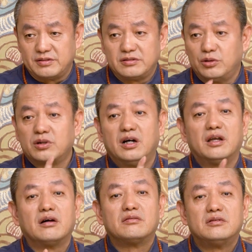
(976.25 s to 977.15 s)
after a
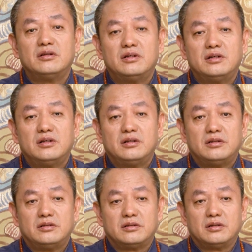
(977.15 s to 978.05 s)
few days of
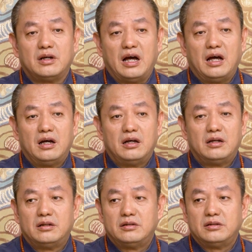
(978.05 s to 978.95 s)
good life,
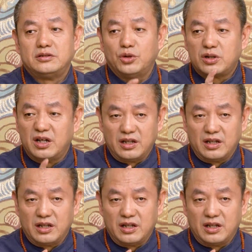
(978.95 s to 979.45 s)
it's possible.